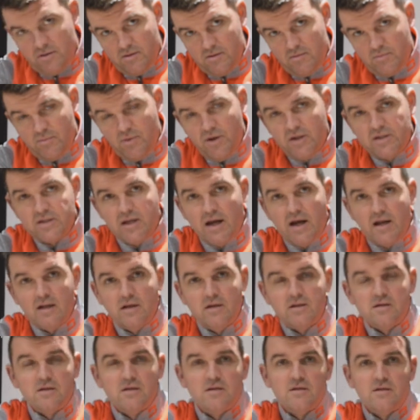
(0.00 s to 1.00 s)
Pray
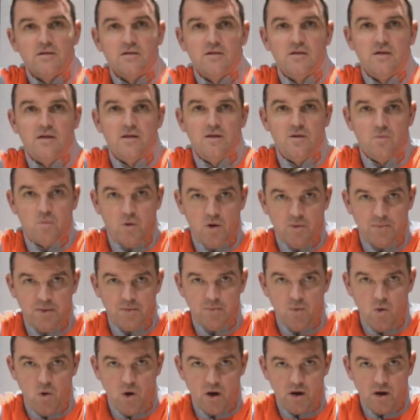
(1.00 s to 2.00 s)
silent, there will be
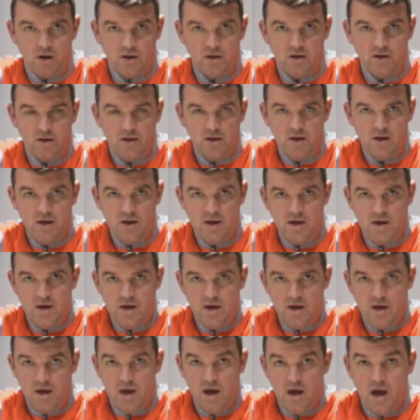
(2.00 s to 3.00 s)
more.
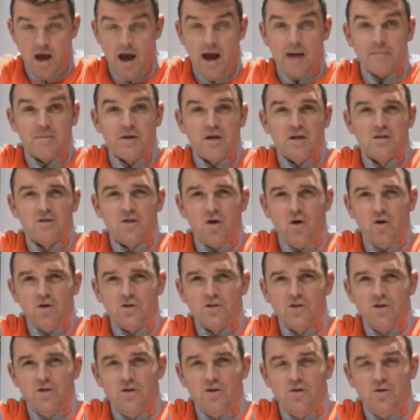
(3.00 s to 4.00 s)
I'm going to talk
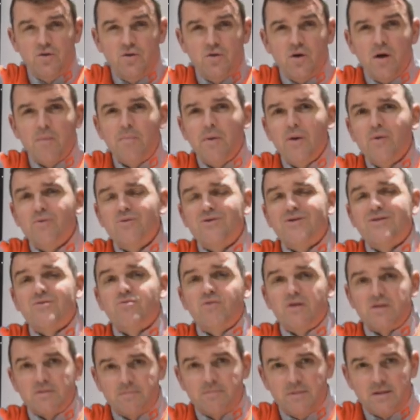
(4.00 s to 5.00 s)
to you about
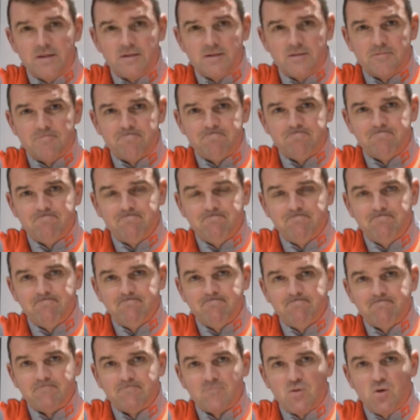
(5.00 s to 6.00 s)
Christmas.
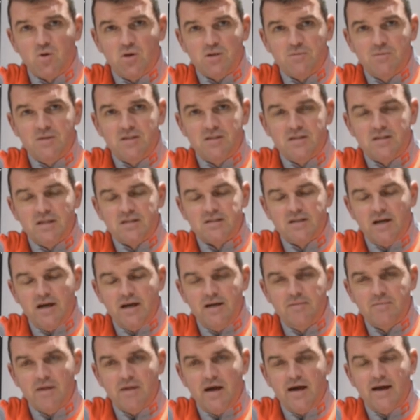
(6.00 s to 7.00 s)
Christmas is a
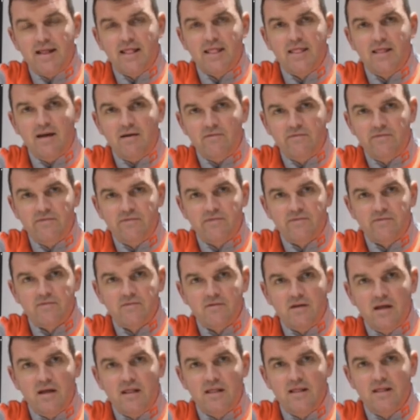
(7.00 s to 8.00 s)
time that I love.
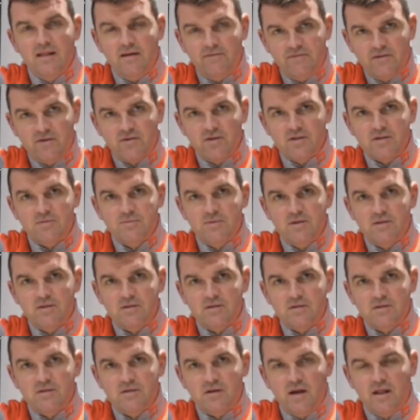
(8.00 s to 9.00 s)
I love
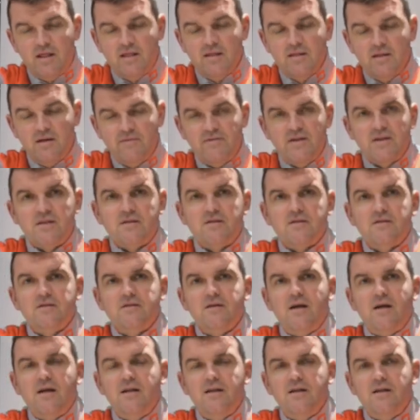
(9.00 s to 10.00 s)
Christmas. I love it.
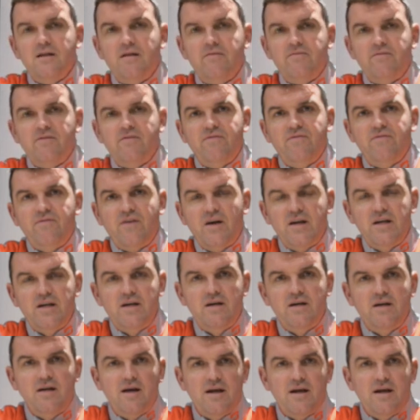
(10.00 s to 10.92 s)
I love the fun.